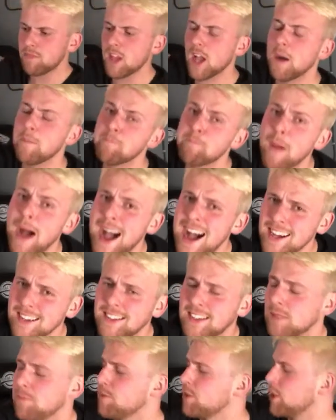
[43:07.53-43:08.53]
and Mark
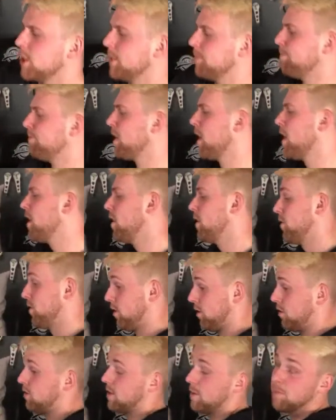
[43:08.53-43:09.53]
Simpson,
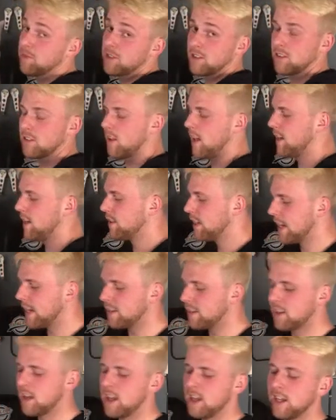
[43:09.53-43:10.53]
that's Simpsons
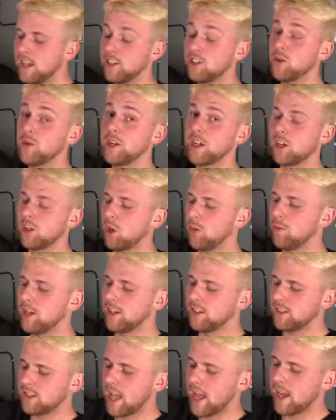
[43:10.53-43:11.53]
Classics, he's doing a clubby
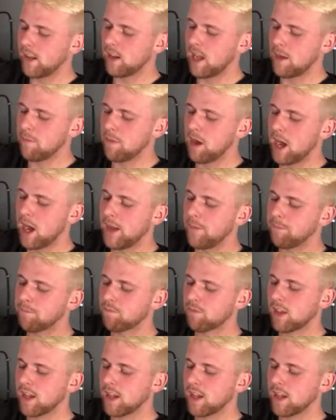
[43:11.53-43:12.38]
estate like mine.